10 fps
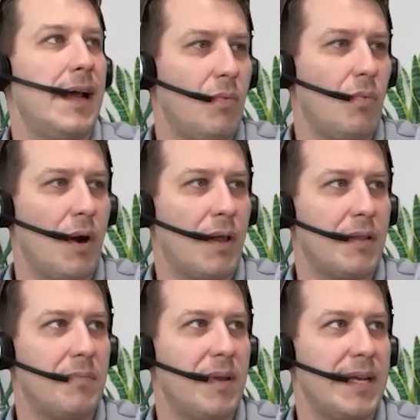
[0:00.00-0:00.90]
One
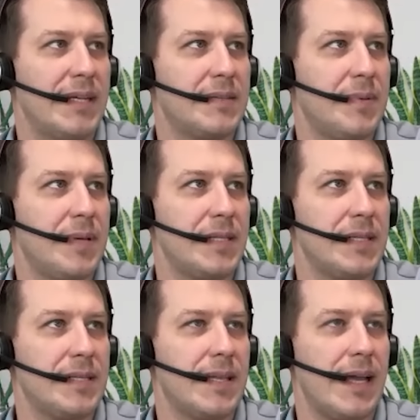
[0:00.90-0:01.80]
of the biggest
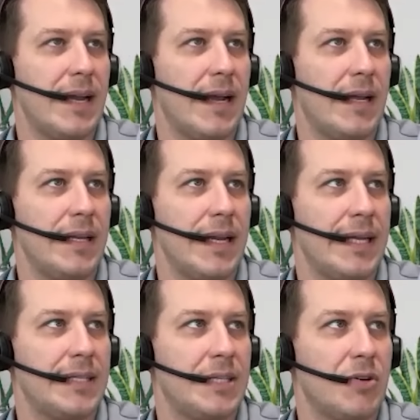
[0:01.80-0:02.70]
pieces that I think
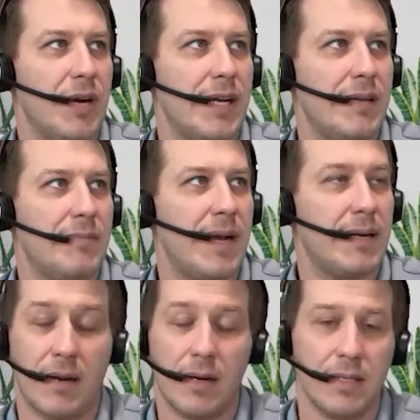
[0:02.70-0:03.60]
has a great impact that